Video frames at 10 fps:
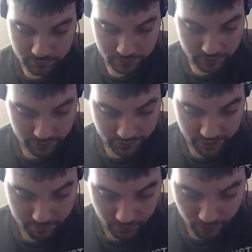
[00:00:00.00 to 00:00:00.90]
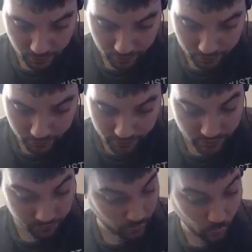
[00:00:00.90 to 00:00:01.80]
Just going to keep on going through this.
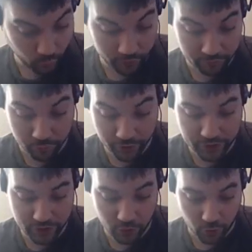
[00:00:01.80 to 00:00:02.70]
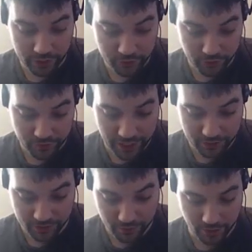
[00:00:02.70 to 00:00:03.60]
We're reaching the
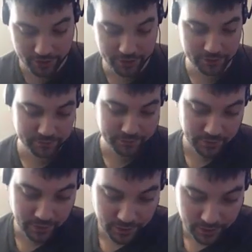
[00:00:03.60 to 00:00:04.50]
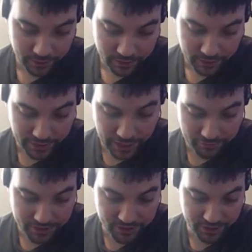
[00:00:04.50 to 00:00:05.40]
100,000 mark. And
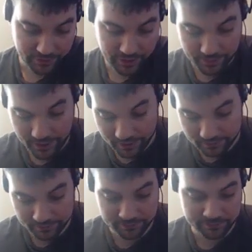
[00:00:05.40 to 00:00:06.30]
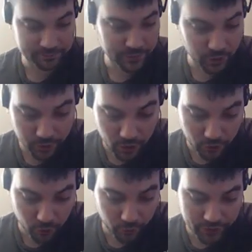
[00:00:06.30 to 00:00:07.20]
obviously, I mean, doing
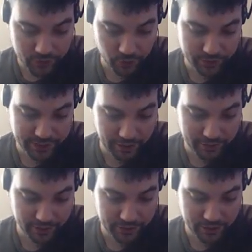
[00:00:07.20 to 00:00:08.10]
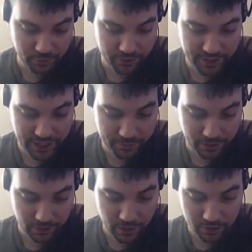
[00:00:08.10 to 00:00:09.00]
all the resource calculations would take me
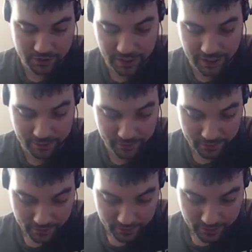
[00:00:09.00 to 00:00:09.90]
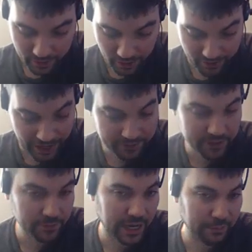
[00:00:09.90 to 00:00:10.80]
a long time. If I have
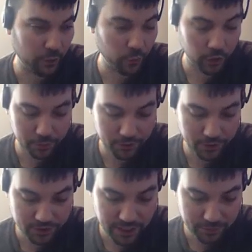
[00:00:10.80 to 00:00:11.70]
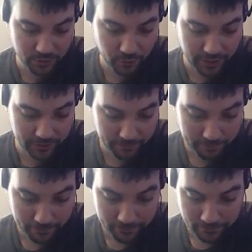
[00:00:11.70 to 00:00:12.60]
some time, I will put those up as well.
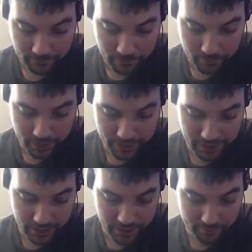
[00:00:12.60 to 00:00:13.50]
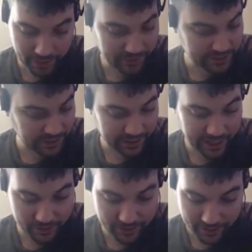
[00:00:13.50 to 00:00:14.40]
But, man, that's a lot of
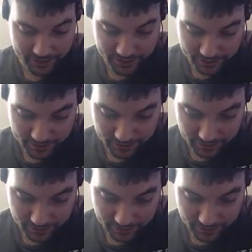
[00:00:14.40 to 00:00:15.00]
calculations.